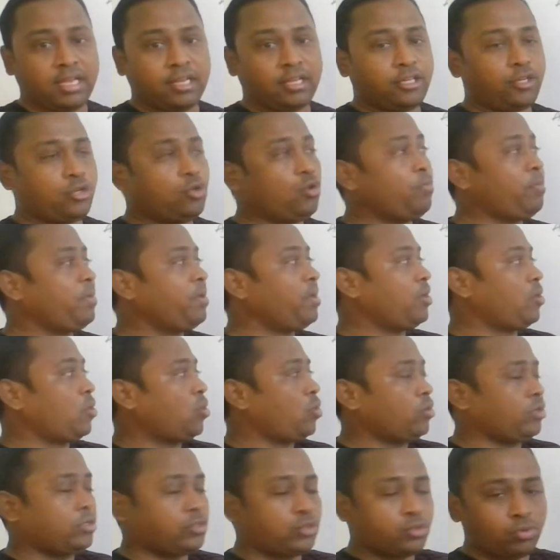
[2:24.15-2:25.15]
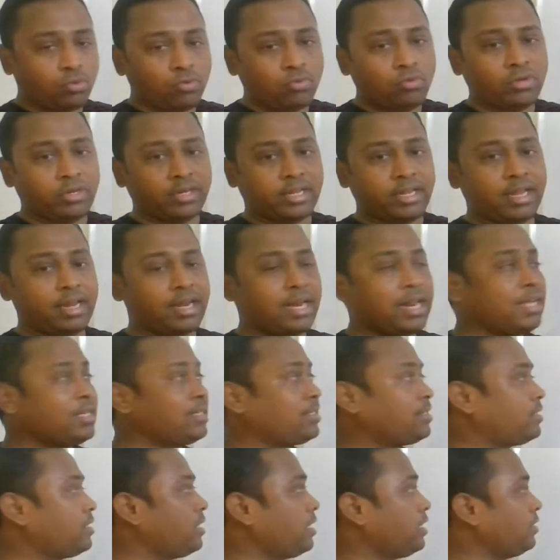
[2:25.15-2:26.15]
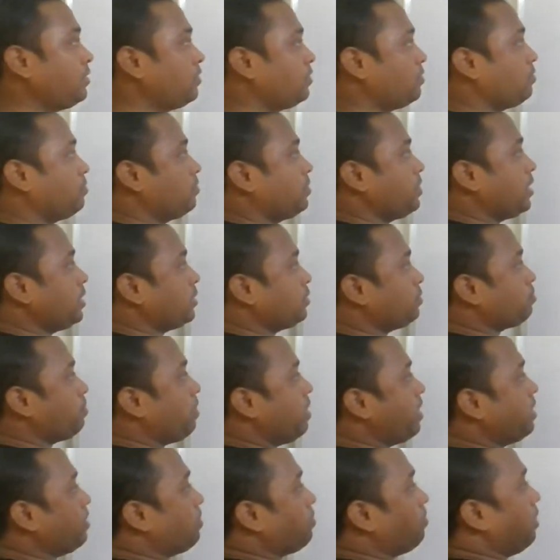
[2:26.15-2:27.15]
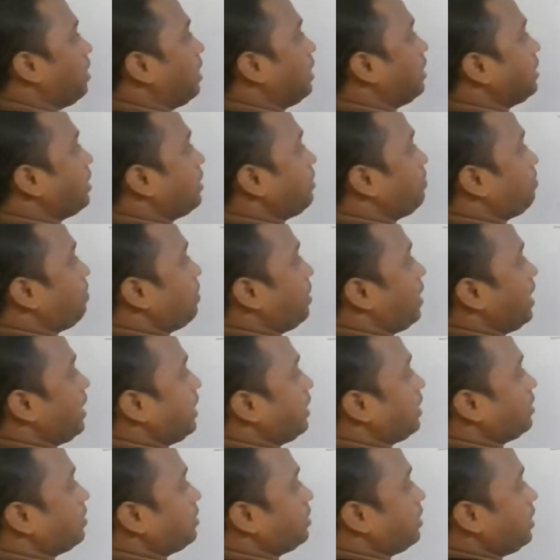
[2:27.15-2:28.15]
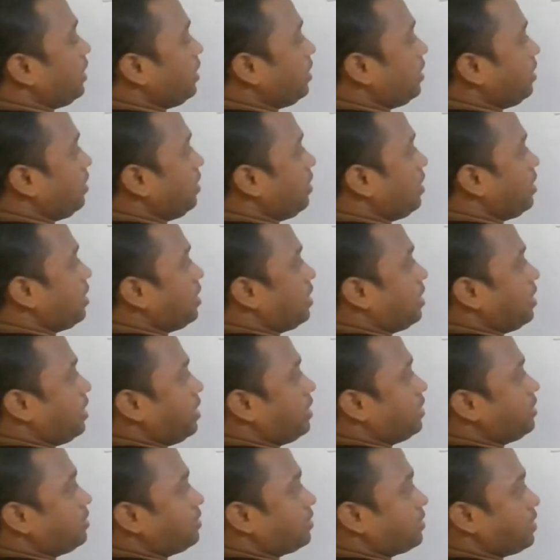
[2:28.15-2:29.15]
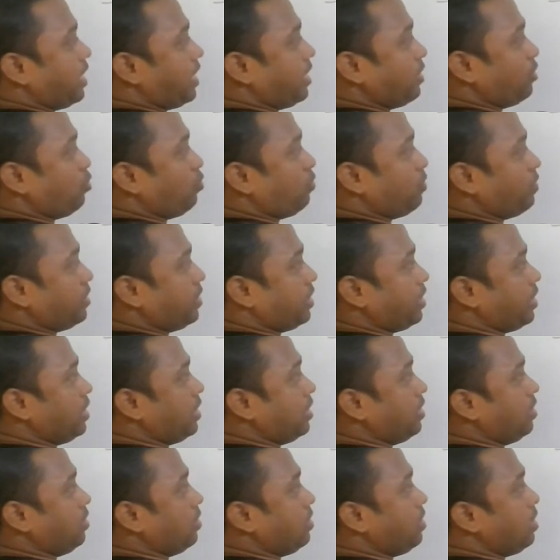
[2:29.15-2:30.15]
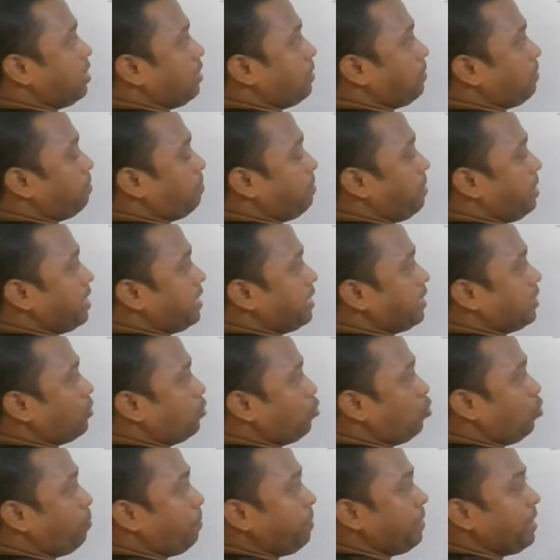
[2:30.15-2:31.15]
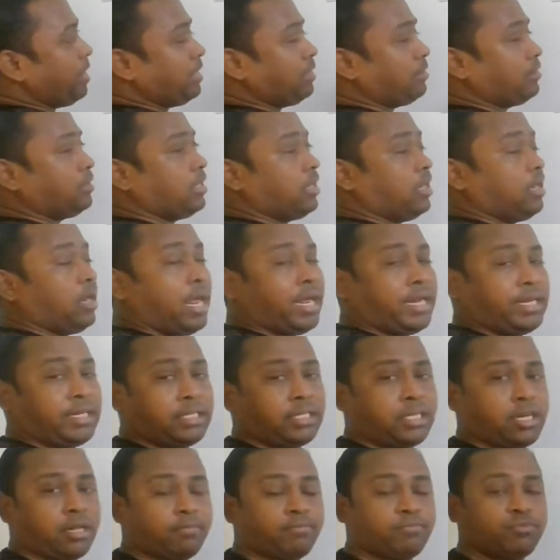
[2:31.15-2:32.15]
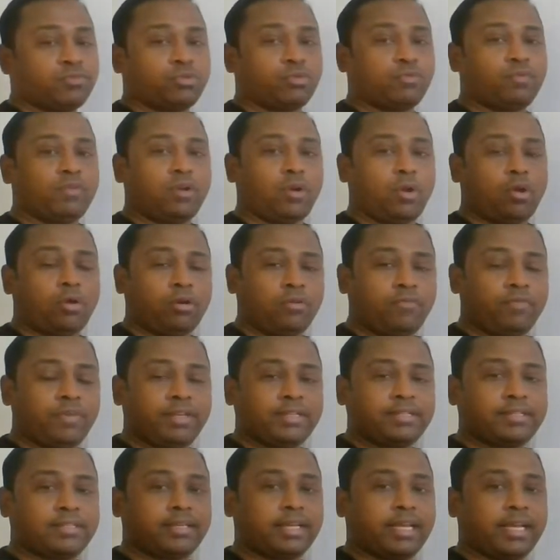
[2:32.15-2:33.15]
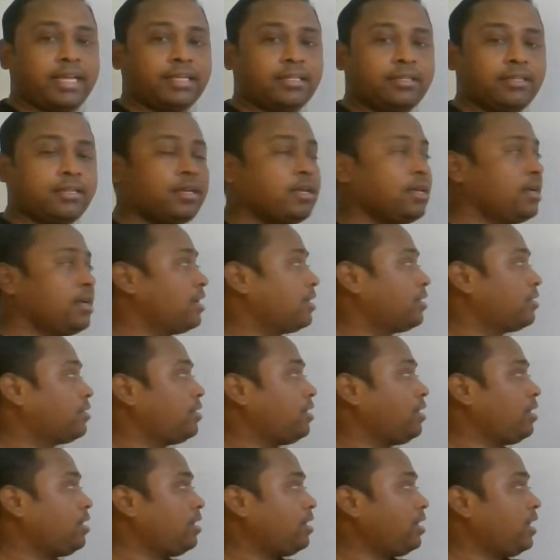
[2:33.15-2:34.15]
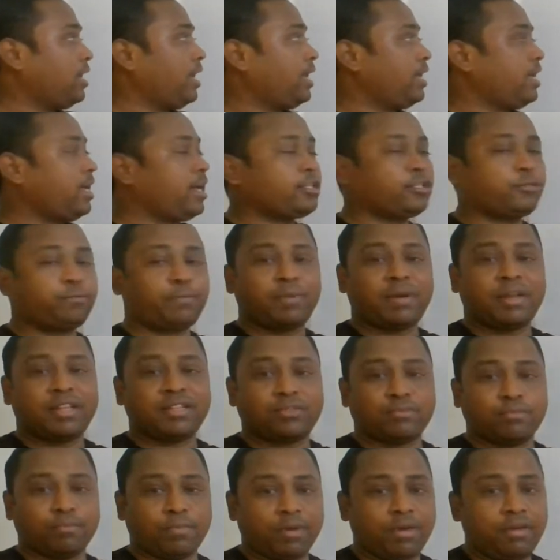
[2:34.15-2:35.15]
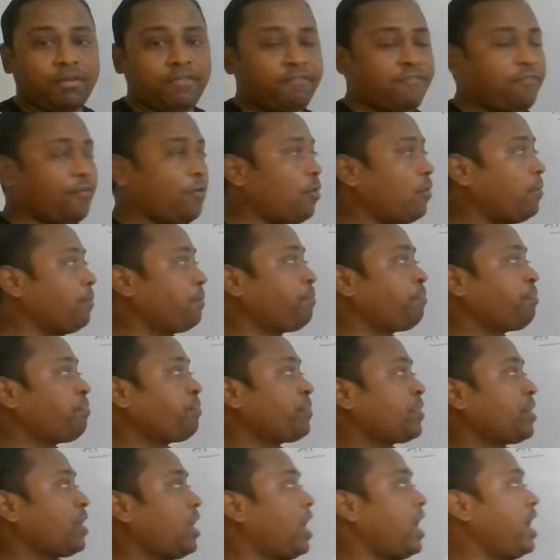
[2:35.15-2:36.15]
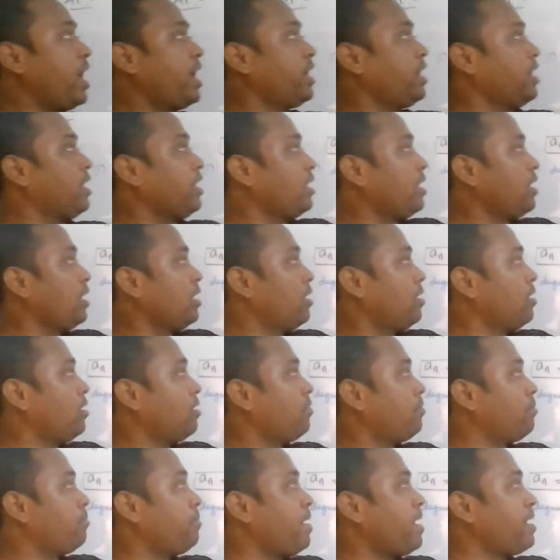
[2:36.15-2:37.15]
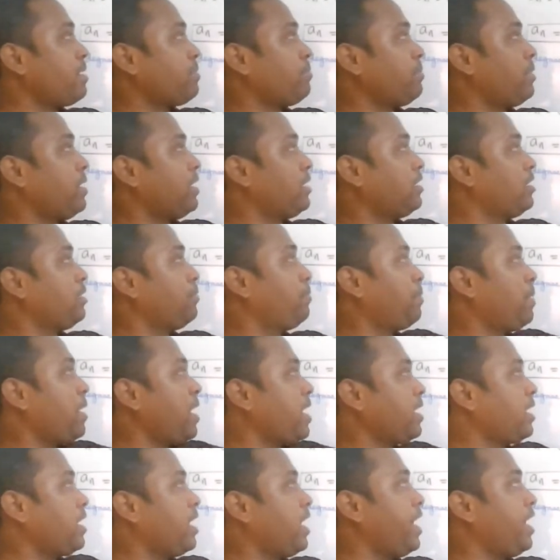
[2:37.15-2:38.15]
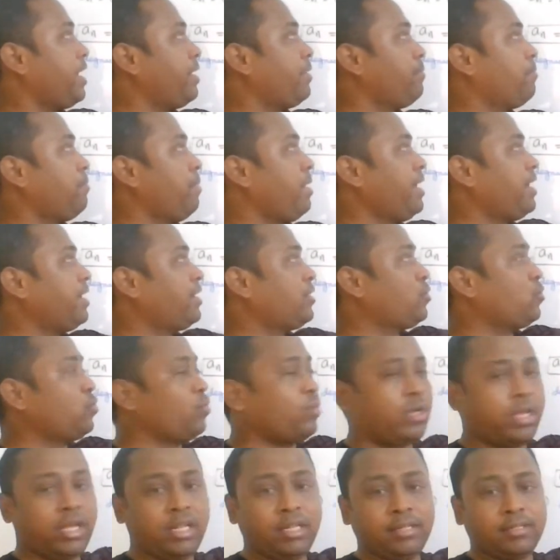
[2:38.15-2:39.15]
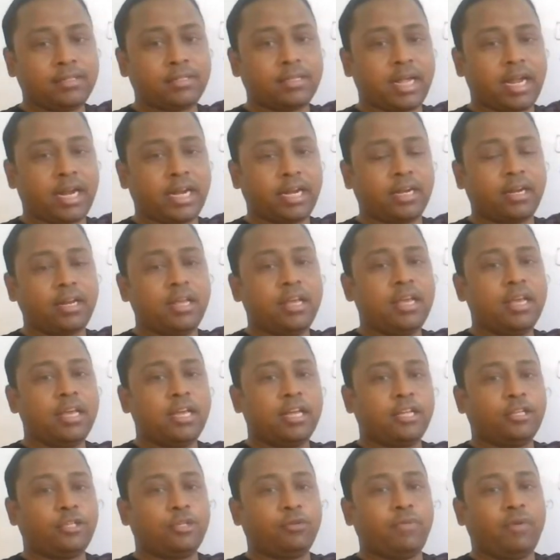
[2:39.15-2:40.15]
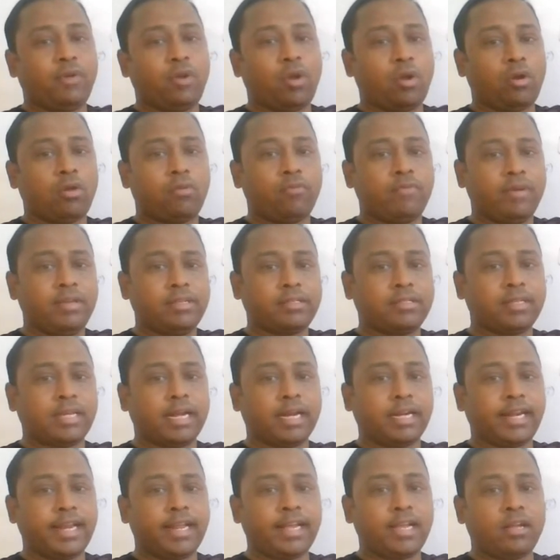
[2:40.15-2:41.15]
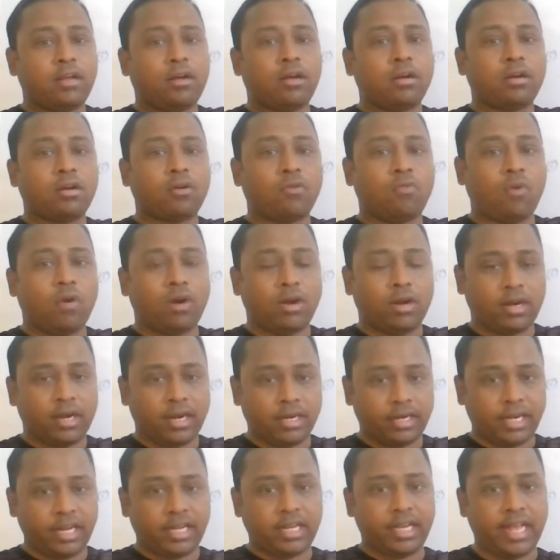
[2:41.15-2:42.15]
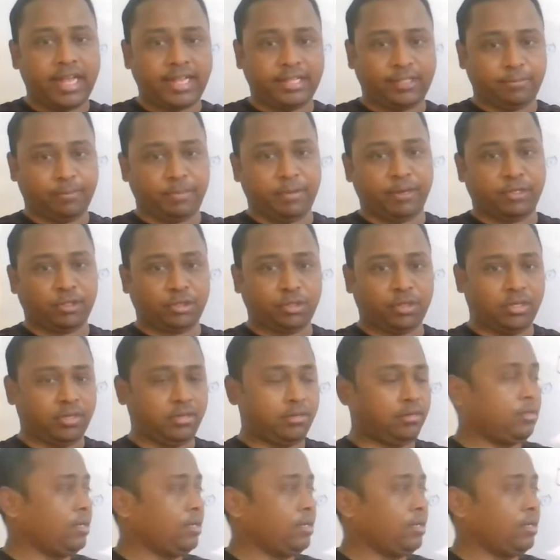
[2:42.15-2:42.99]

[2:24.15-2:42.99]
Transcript: You may also realize this just by multiplying D inside over here. By grouping the like terms, you will always get the AX plus B form, and here by multiplying n by 2 inside, you will always getting a quadratic expression.